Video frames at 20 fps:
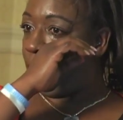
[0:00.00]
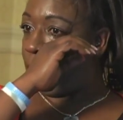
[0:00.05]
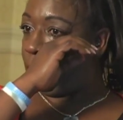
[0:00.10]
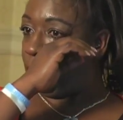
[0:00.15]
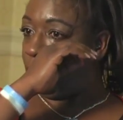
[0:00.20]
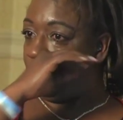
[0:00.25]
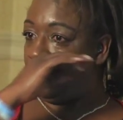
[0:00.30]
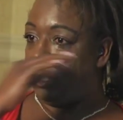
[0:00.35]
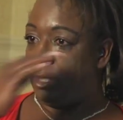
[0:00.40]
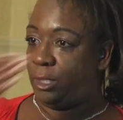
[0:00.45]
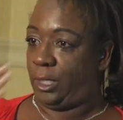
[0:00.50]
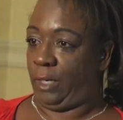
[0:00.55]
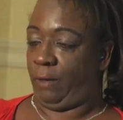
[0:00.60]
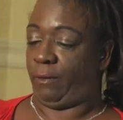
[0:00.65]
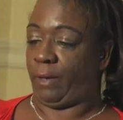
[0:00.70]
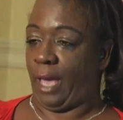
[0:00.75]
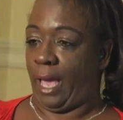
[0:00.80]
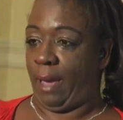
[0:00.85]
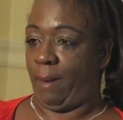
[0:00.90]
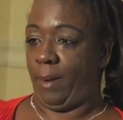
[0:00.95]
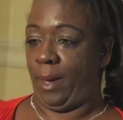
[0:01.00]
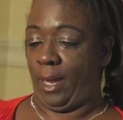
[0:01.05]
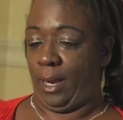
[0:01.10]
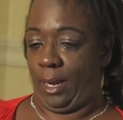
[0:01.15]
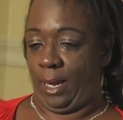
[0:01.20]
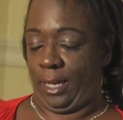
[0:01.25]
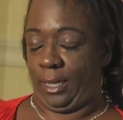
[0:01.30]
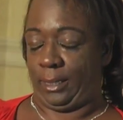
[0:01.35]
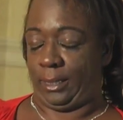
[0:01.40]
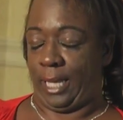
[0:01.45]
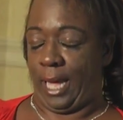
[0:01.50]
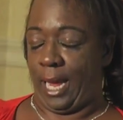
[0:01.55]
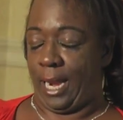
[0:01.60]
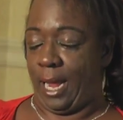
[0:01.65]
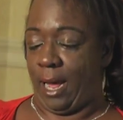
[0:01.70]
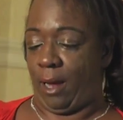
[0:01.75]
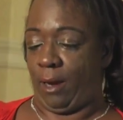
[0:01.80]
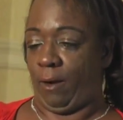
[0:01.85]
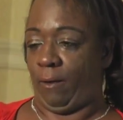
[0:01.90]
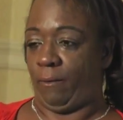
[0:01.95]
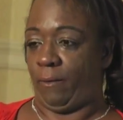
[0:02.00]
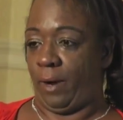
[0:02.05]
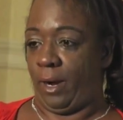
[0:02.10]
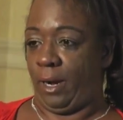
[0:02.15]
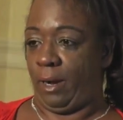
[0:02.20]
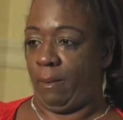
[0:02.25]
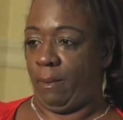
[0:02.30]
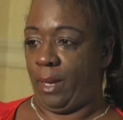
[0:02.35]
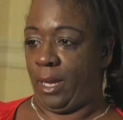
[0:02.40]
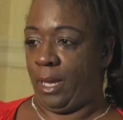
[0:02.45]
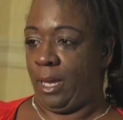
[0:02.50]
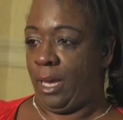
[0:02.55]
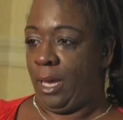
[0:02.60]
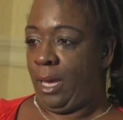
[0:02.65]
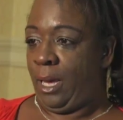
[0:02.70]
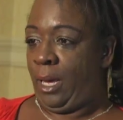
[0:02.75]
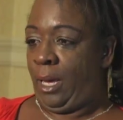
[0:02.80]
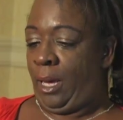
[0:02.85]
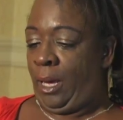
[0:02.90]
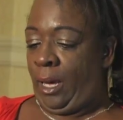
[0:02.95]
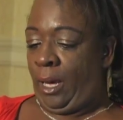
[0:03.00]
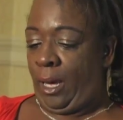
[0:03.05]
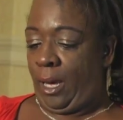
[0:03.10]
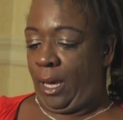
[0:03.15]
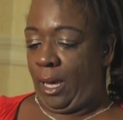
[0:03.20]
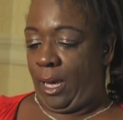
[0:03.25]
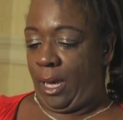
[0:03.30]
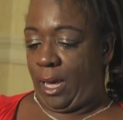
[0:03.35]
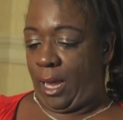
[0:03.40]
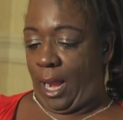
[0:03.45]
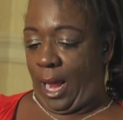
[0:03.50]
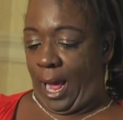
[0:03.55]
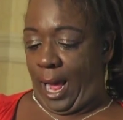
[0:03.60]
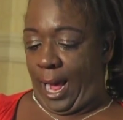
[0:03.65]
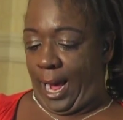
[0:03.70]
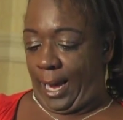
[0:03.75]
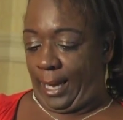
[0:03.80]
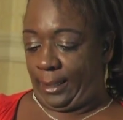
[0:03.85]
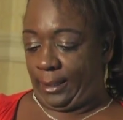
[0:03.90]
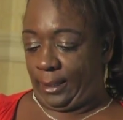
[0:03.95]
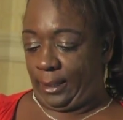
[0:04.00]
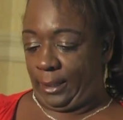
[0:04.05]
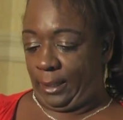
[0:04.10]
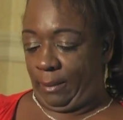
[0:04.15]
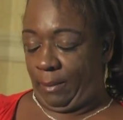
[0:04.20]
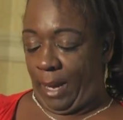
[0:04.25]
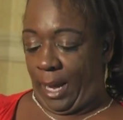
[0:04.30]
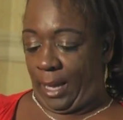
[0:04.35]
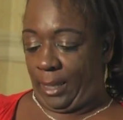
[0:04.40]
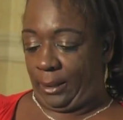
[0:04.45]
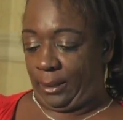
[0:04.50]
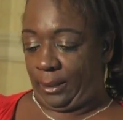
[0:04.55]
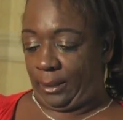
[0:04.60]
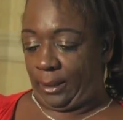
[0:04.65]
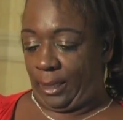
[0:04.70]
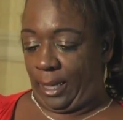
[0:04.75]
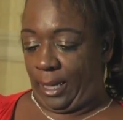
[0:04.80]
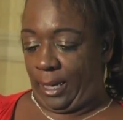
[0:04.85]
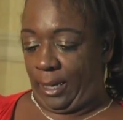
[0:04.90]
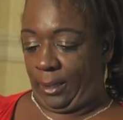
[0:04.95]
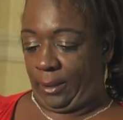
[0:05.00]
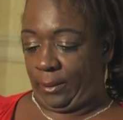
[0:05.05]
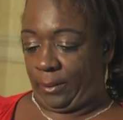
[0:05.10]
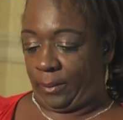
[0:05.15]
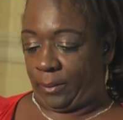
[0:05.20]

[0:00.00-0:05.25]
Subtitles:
so the chief came in and he sat down in front of me. And I asked him, I said,